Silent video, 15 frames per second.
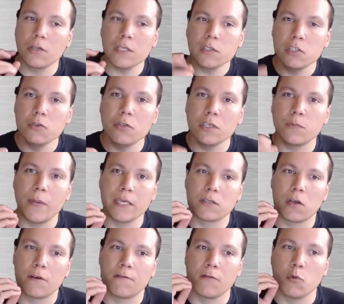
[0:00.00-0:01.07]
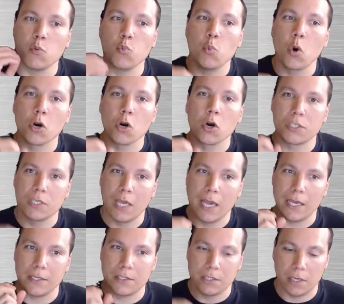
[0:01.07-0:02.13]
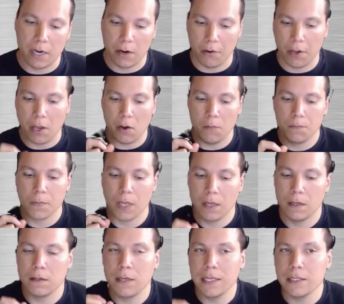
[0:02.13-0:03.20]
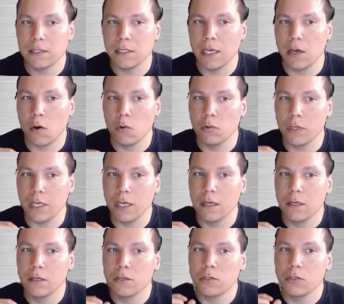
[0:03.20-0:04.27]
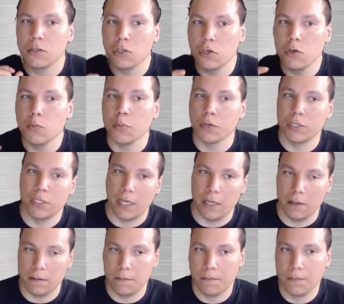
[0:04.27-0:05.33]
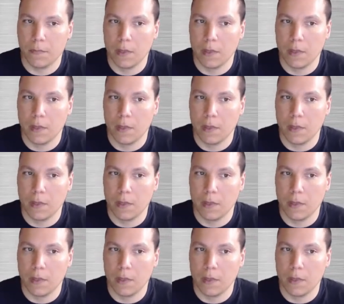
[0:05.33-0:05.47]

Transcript: So let's do this based off of the worst case scenario. Let's say only 2%